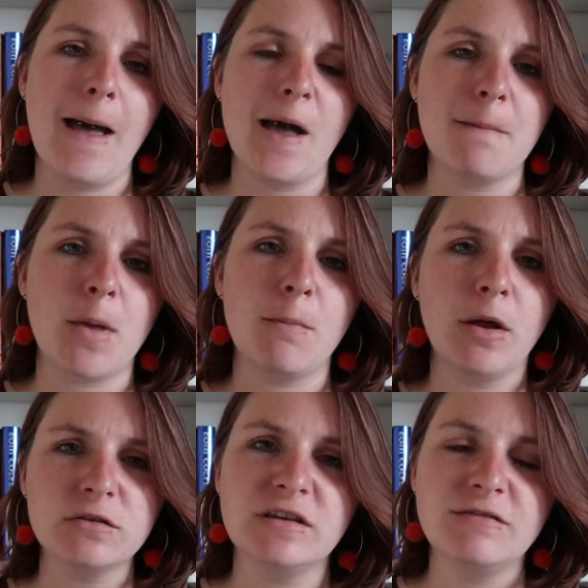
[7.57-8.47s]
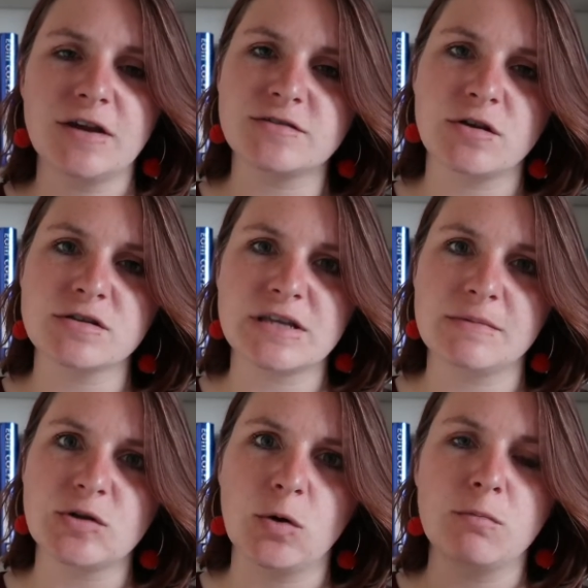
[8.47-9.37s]
multiverse
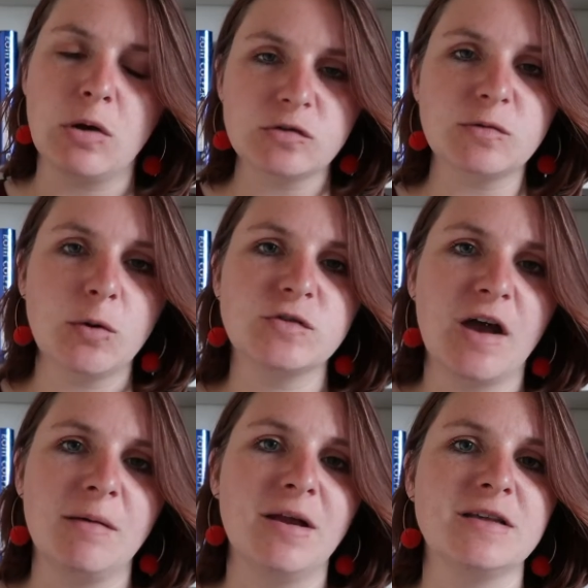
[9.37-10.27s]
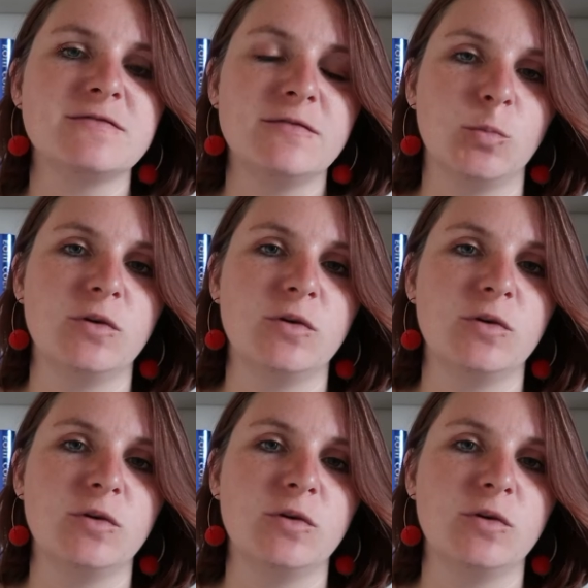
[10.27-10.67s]
concepts or multiple timelines